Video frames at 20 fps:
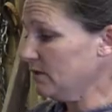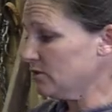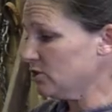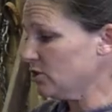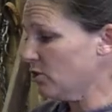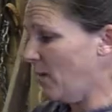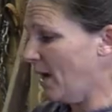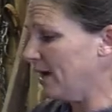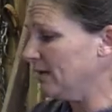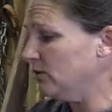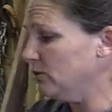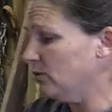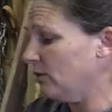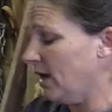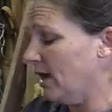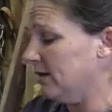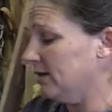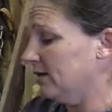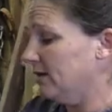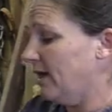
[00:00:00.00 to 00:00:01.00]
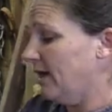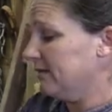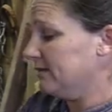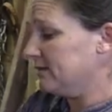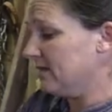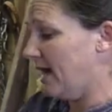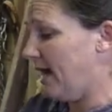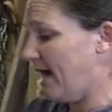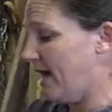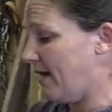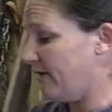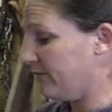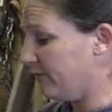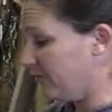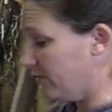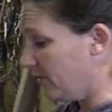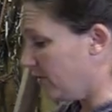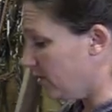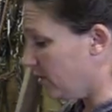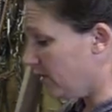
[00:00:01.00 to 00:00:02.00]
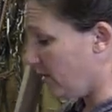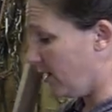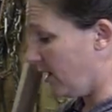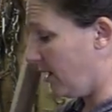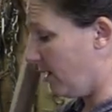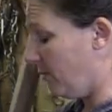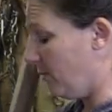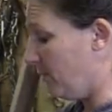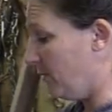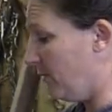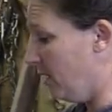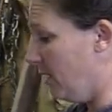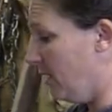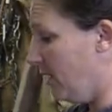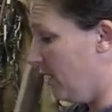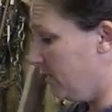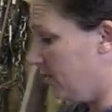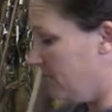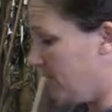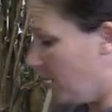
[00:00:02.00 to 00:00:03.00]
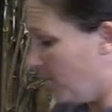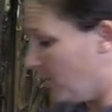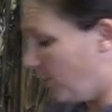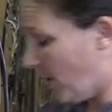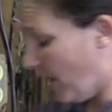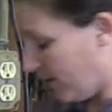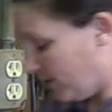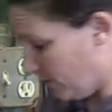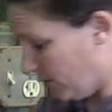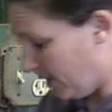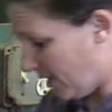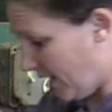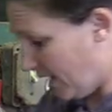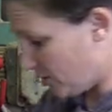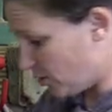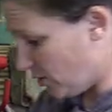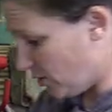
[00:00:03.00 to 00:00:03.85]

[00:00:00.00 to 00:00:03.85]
So I do kind of like to have um, a bridle that I